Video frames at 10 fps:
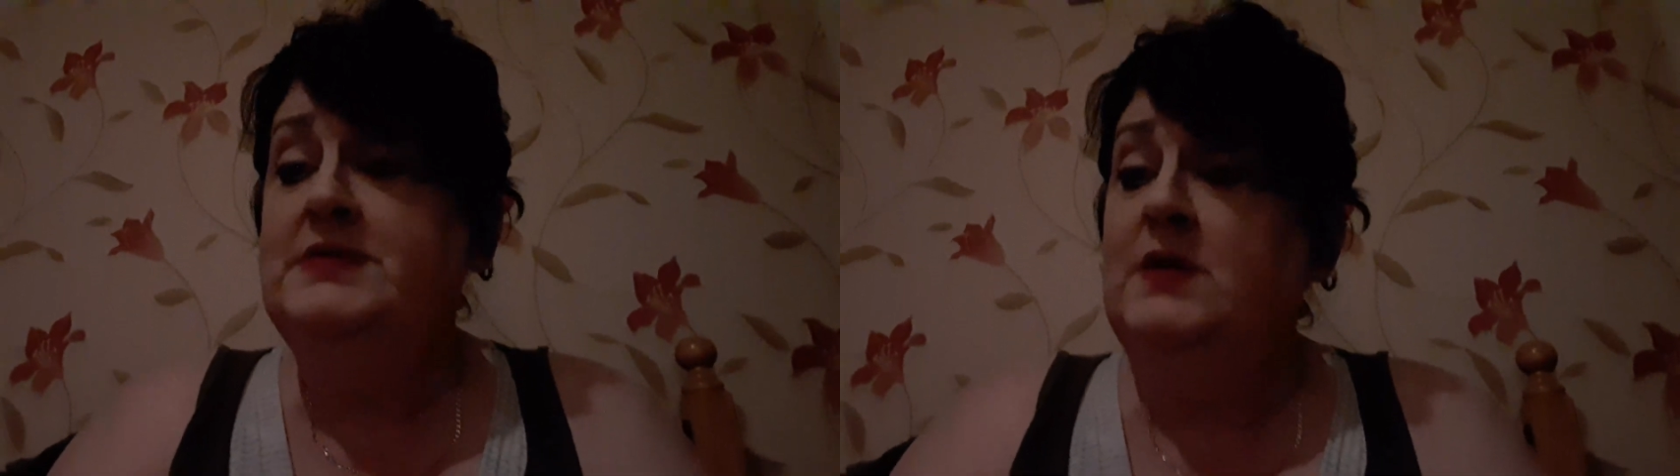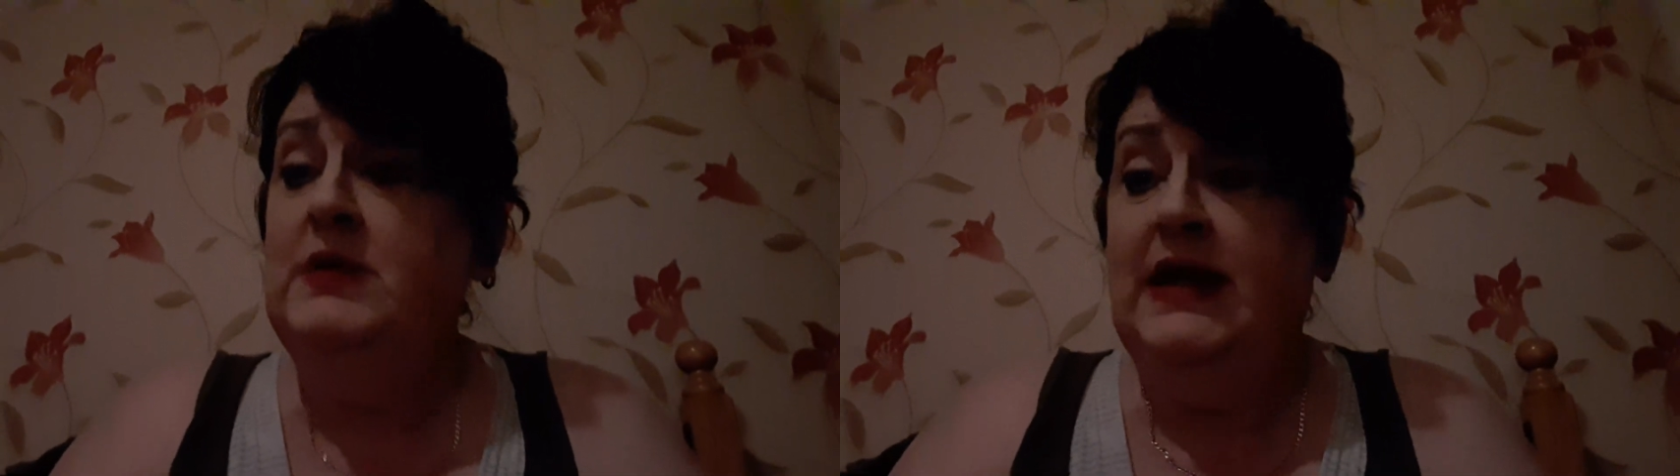
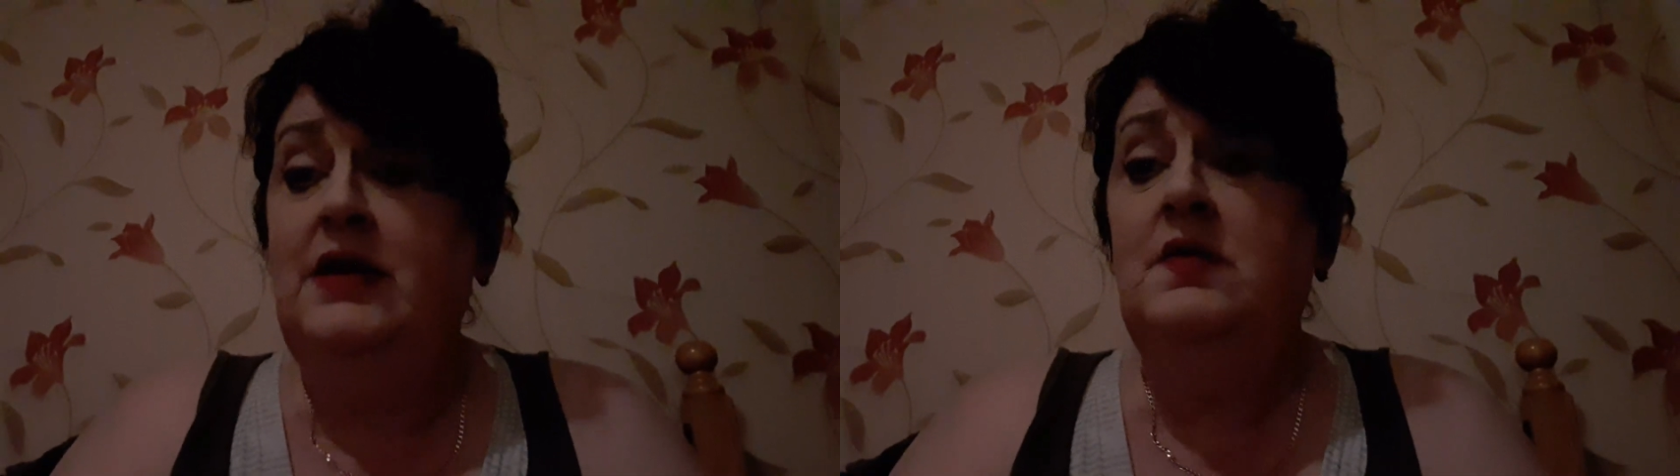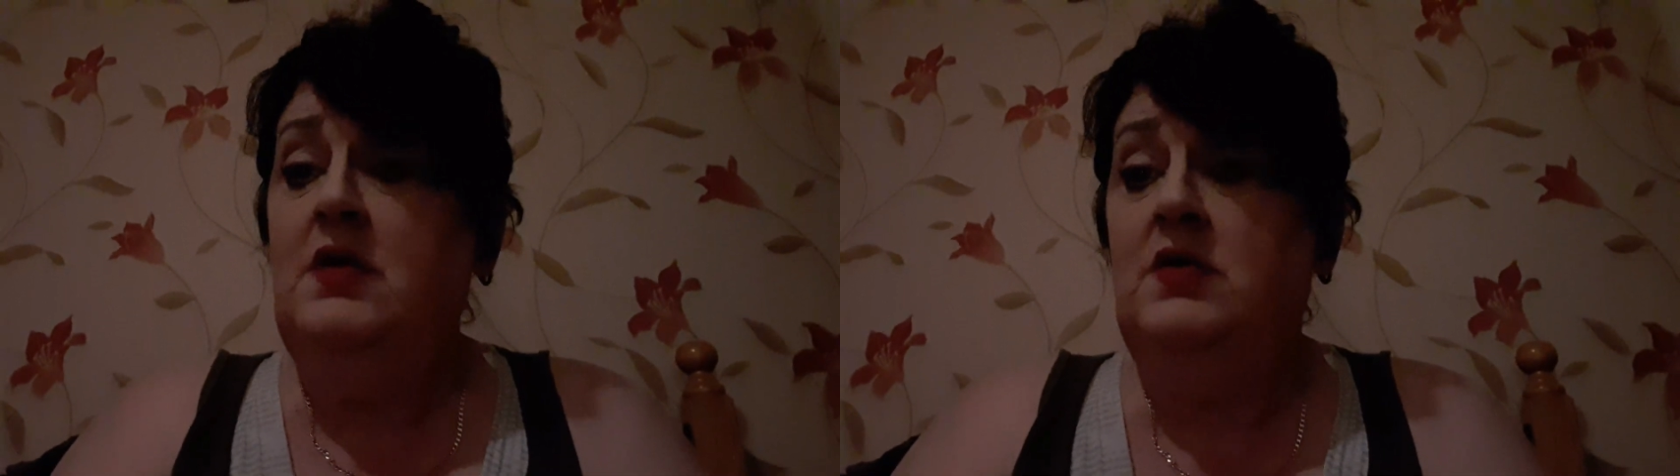that we
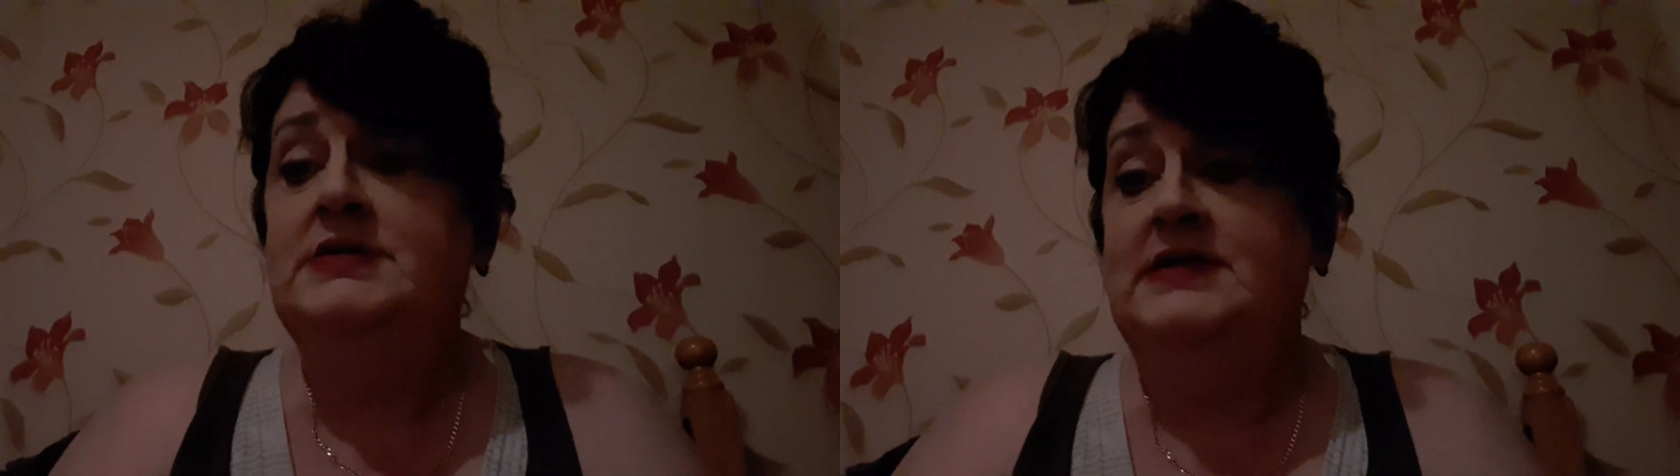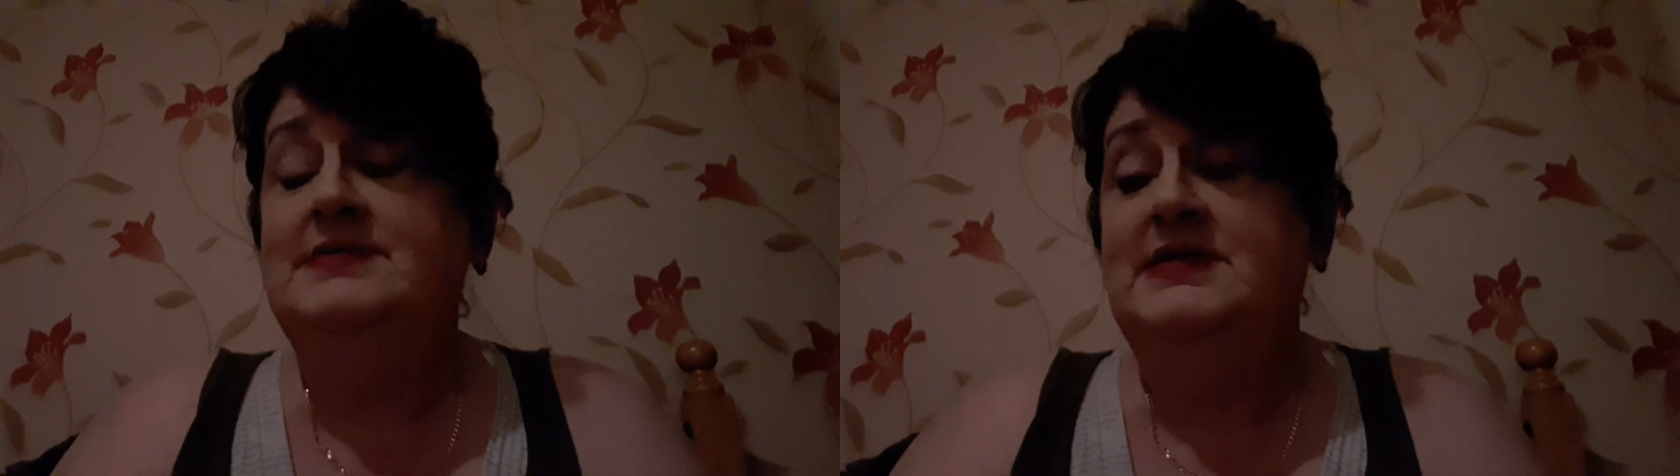are all
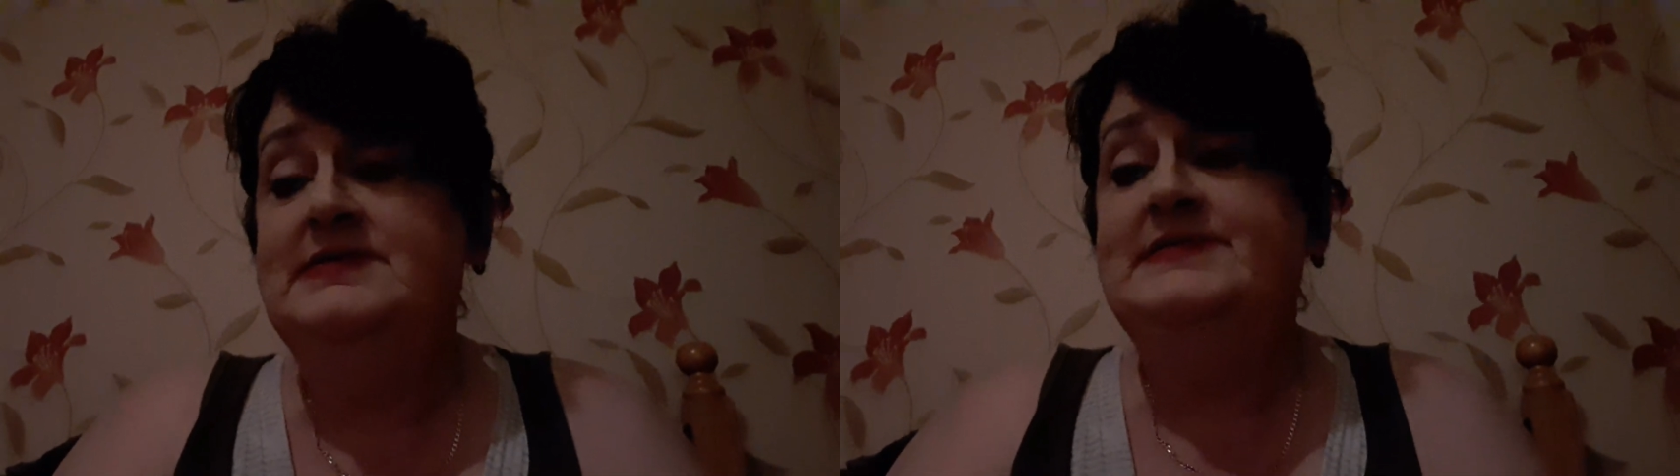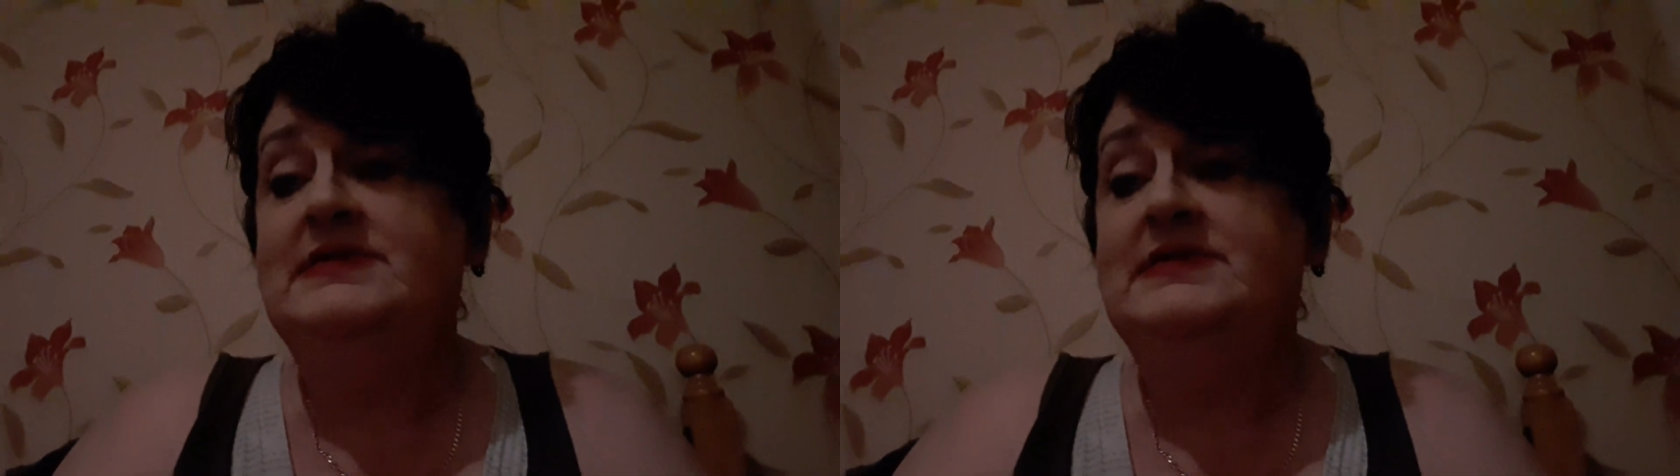in this